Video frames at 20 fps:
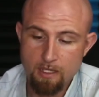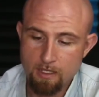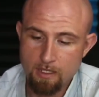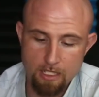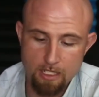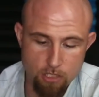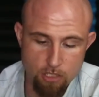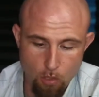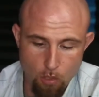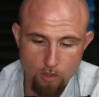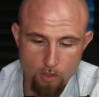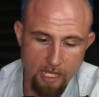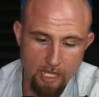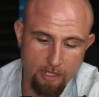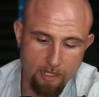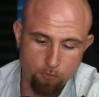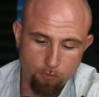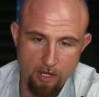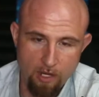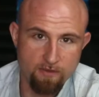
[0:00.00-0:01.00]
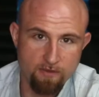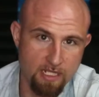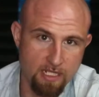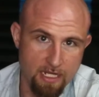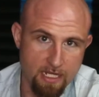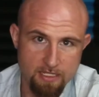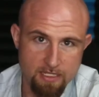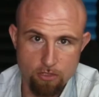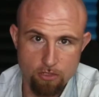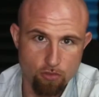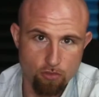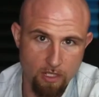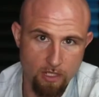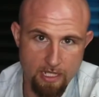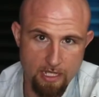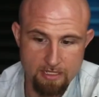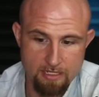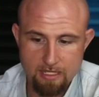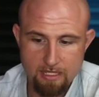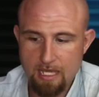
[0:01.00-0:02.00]
I don't like privatized,
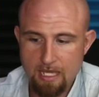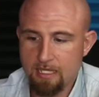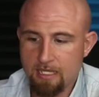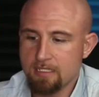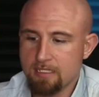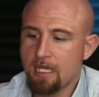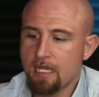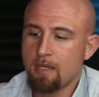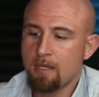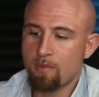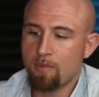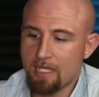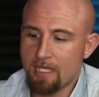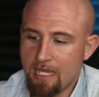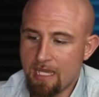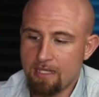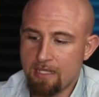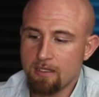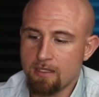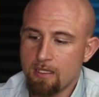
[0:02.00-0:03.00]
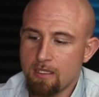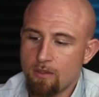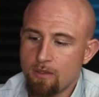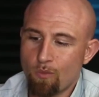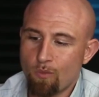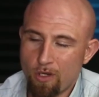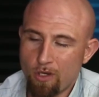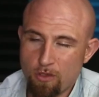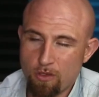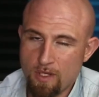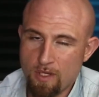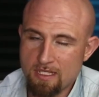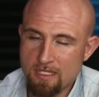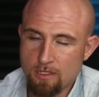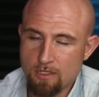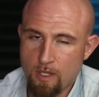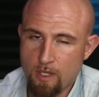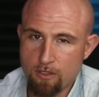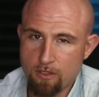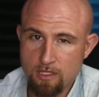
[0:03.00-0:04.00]
centralized things, but again, one of the
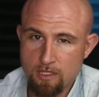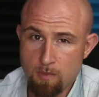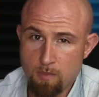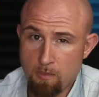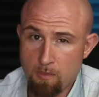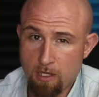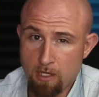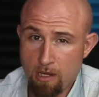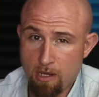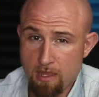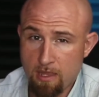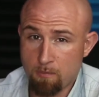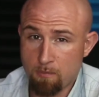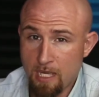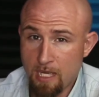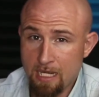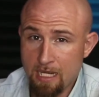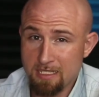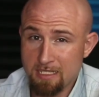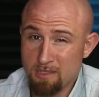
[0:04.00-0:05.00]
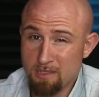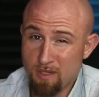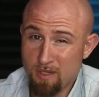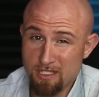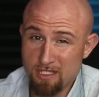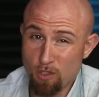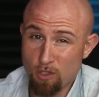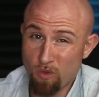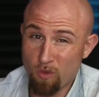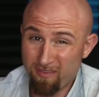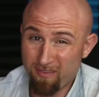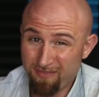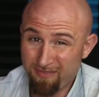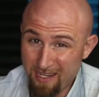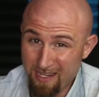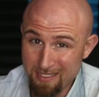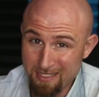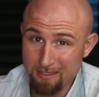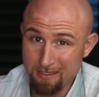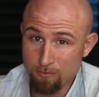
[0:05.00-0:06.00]
reasons why those can be better out of the box is because they're well
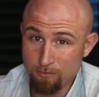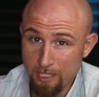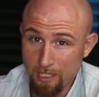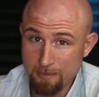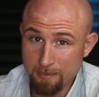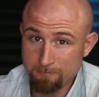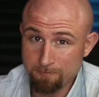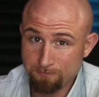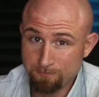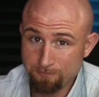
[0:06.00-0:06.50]
funded, right?